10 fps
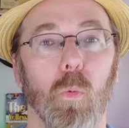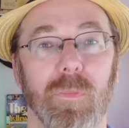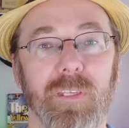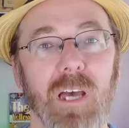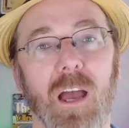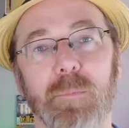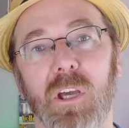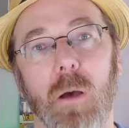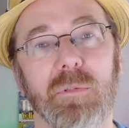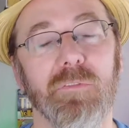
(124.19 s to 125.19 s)
When the time
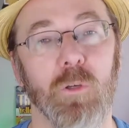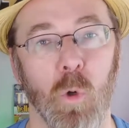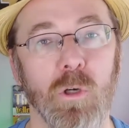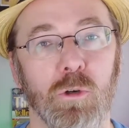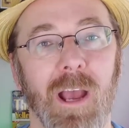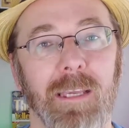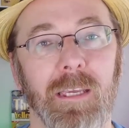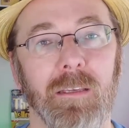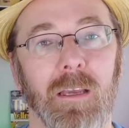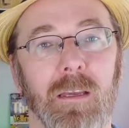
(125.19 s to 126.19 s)
comes for your
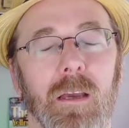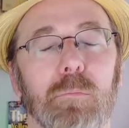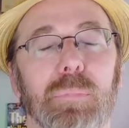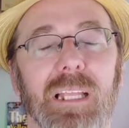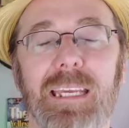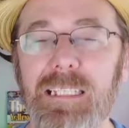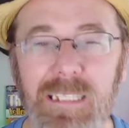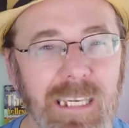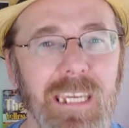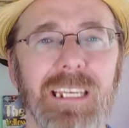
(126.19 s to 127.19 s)
tracking, play
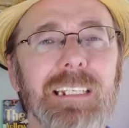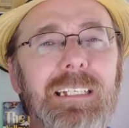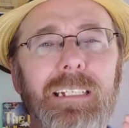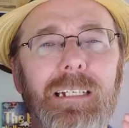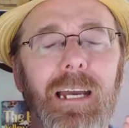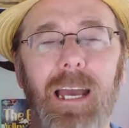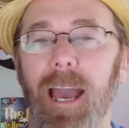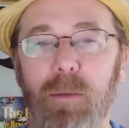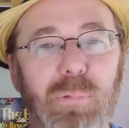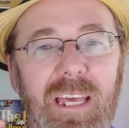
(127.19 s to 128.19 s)
clean,
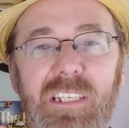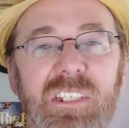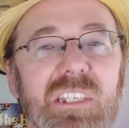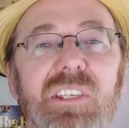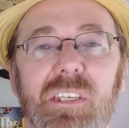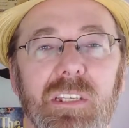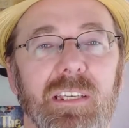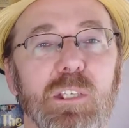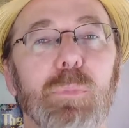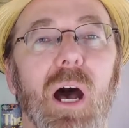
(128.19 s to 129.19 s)
and play as
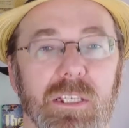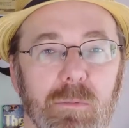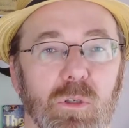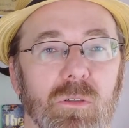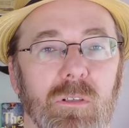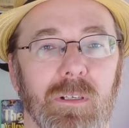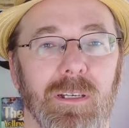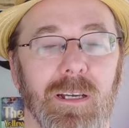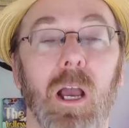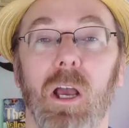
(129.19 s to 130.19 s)
consistently as possible.
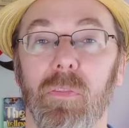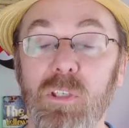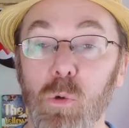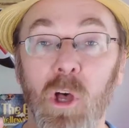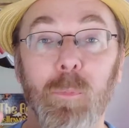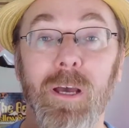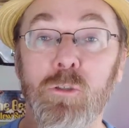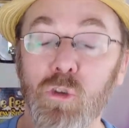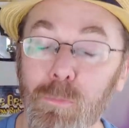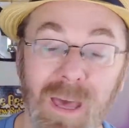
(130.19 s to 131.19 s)
This will help
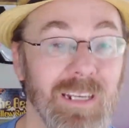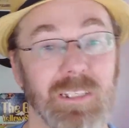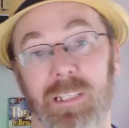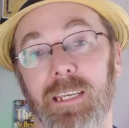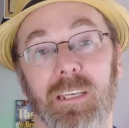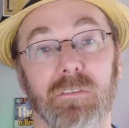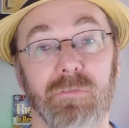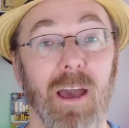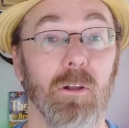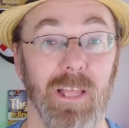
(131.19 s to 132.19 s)
out tremendously in the
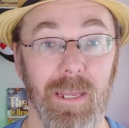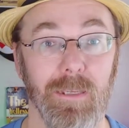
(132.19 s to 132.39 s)
final